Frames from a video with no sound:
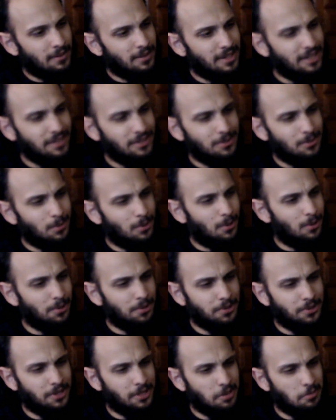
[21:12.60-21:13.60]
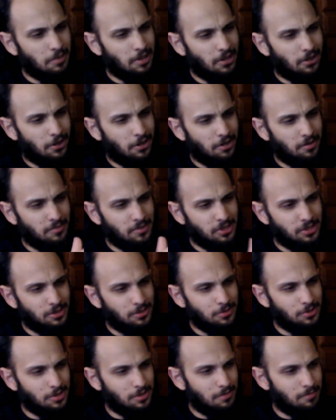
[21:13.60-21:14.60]
Get into a whole thing about Artemis
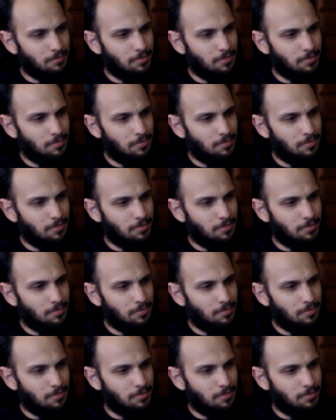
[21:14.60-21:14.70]
using a